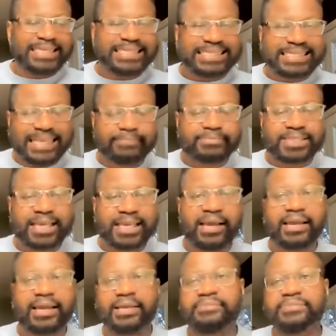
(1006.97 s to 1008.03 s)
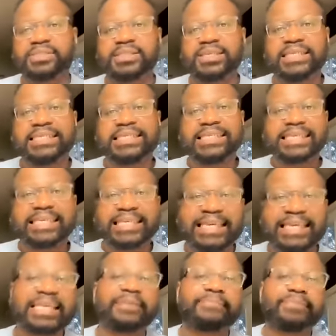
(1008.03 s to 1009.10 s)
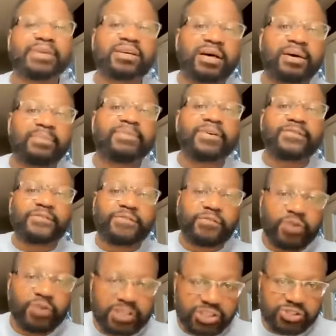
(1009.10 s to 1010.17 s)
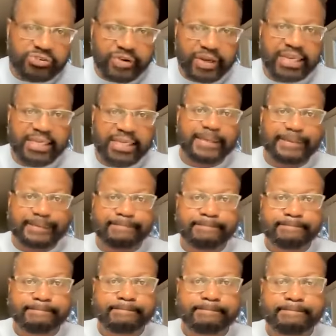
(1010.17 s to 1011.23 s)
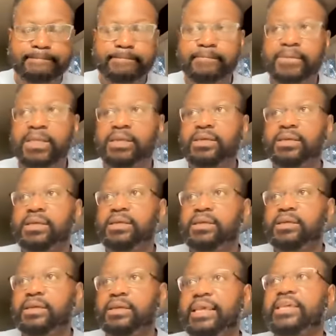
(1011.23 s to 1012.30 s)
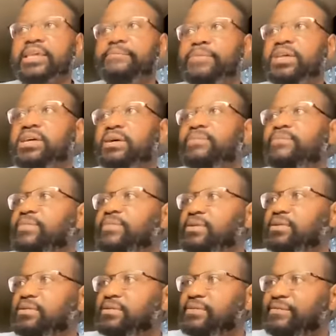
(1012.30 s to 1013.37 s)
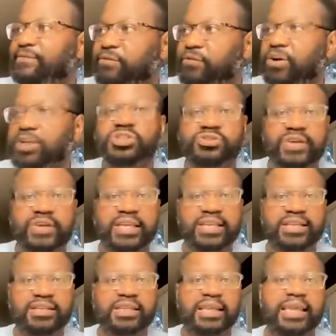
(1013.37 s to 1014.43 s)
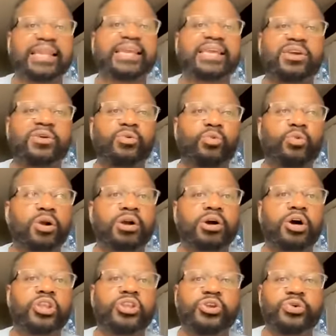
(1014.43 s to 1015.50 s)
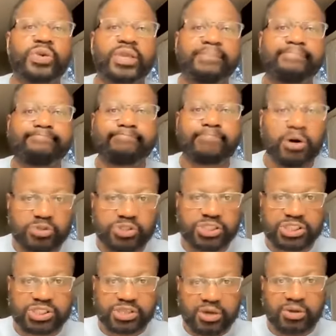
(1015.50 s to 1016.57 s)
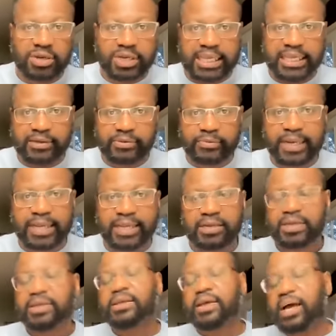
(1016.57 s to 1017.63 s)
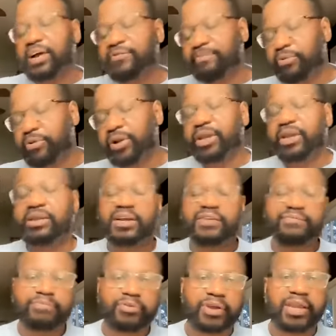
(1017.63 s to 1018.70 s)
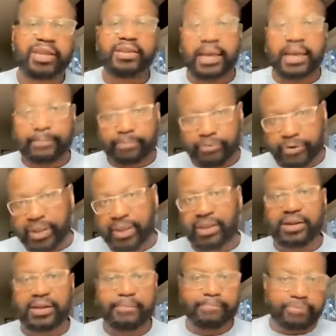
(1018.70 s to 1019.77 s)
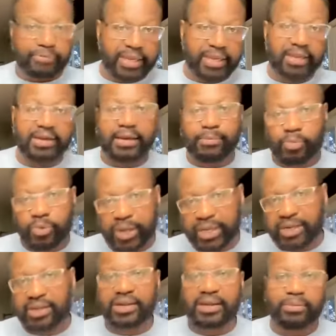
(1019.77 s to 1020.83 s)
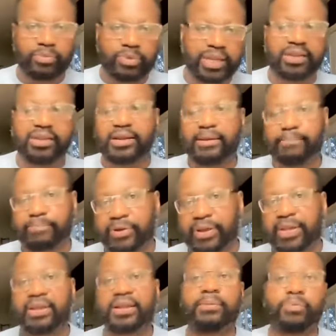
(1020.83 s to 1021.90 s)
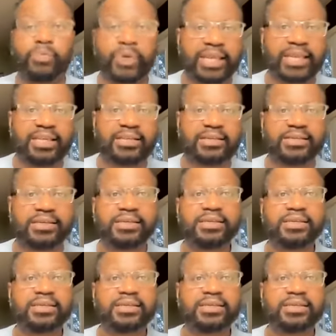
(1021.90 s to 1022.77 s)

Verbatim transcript: sometimes it can become frustrating. It can become frustrating and it can work on you emotionally, right? I've prayed, I've prayed, I'm praying, I'm praying, I'm waiting, I'm waiting, I'm praying, I'm waiting.